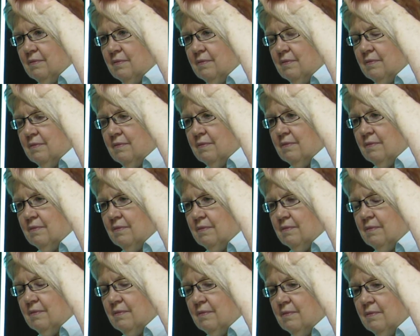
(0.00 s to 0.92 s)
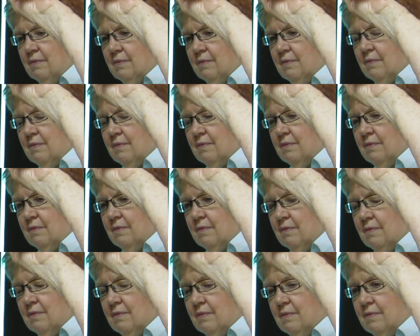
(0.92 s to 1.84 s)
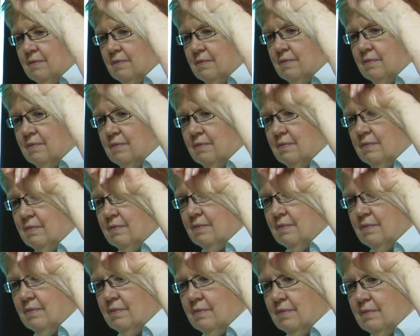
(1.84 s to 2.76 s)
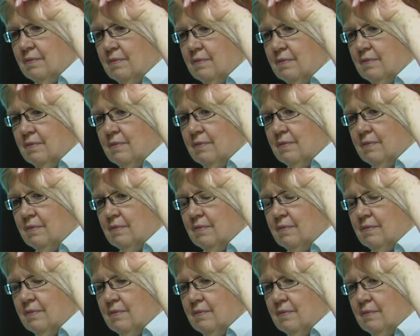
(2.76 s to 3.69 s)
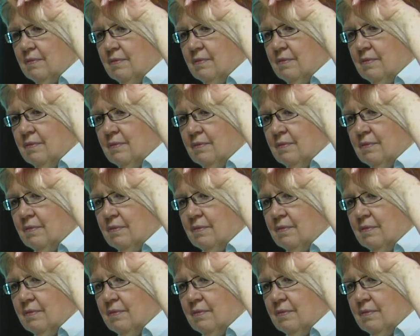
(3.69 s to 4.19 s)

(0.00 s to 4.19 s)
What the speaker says: This person isn't speaking.